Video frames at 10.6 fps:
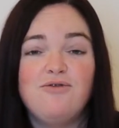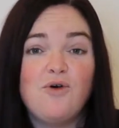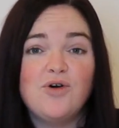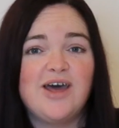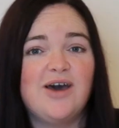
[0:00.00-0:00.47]

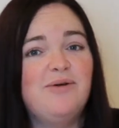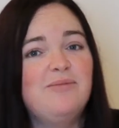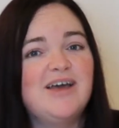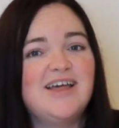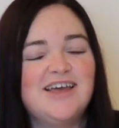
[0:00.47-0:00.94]
4 now in
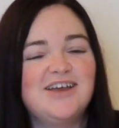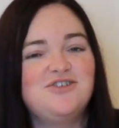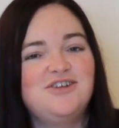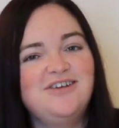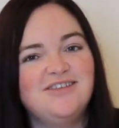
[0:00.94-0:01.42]
my
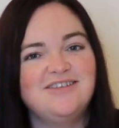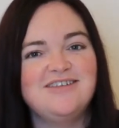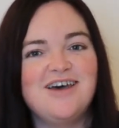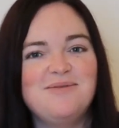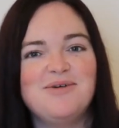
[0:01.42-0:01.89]
collection. At the
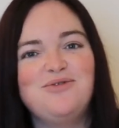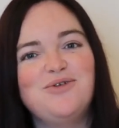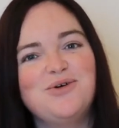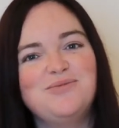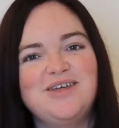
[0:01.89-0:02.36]
time I
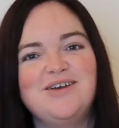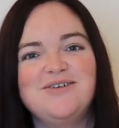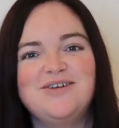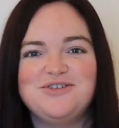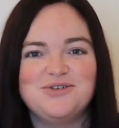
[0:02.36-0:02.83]
filmed the
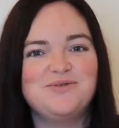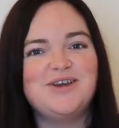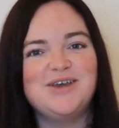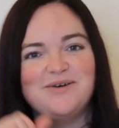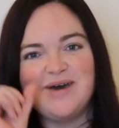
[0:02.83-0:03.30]
original
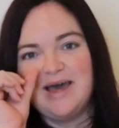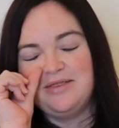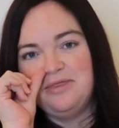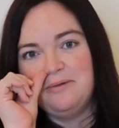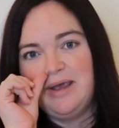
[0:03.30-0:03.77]
video I
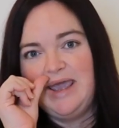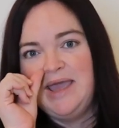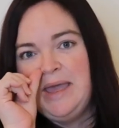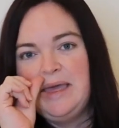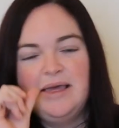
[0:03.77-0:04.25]
had
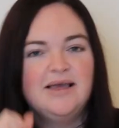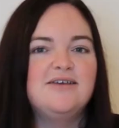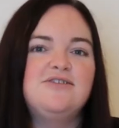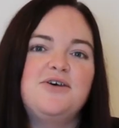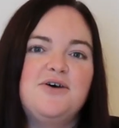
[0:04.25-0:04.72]
3.
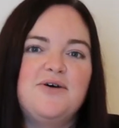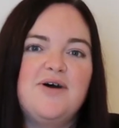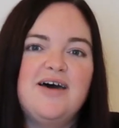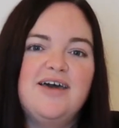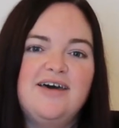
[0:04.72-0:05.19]
So
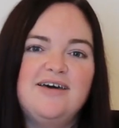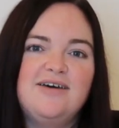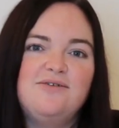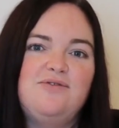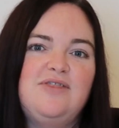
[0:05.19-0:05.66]
I
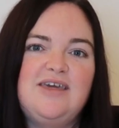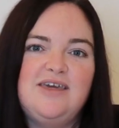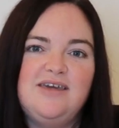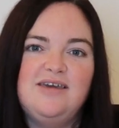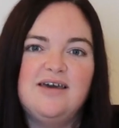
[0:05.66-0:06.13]
have
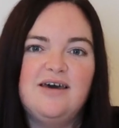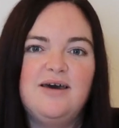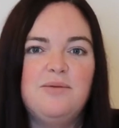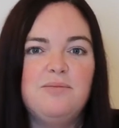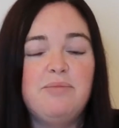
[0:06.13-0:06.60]
the
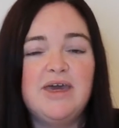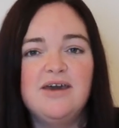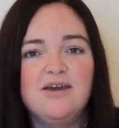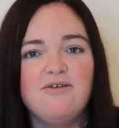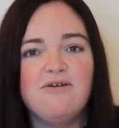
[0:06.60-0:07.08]
pink and